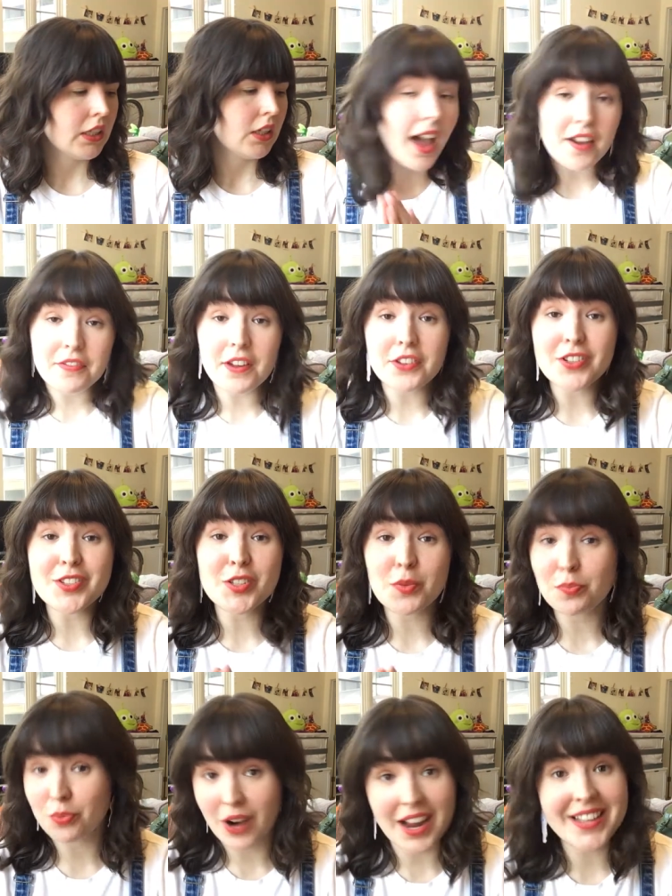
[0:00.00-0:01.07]
I found it
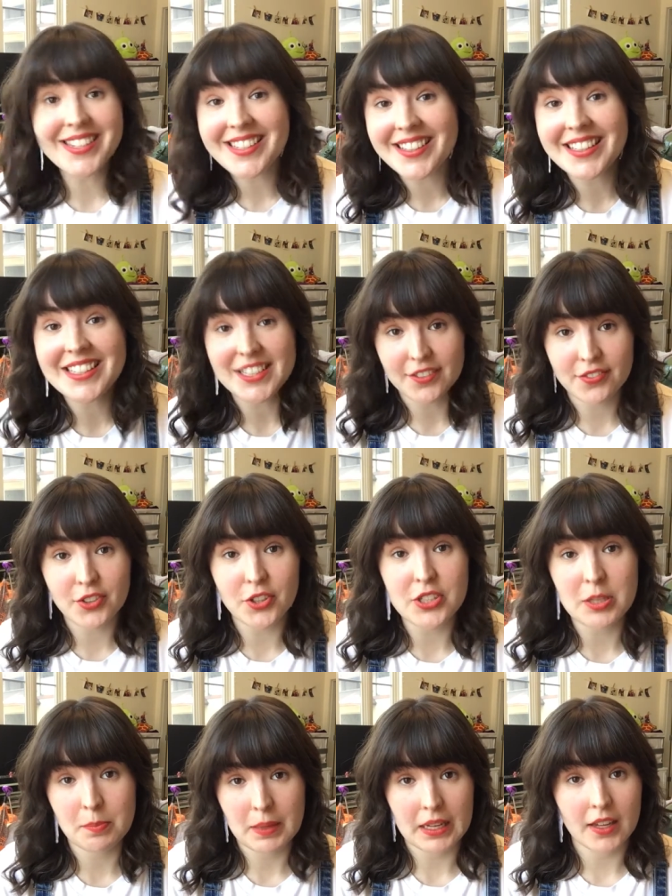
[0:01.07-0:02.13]
surprisingly difficult
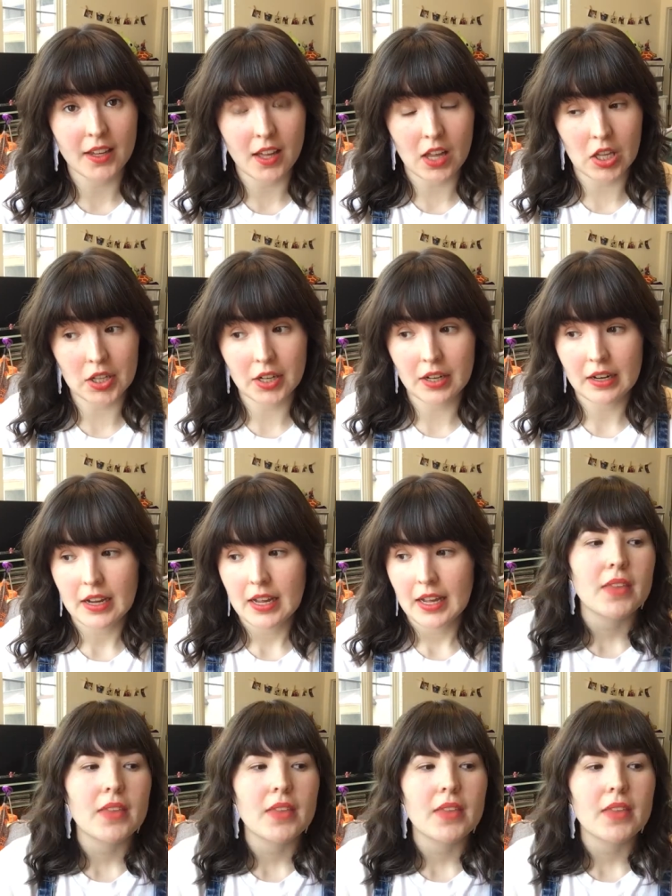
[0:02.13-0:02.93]
to pick a color.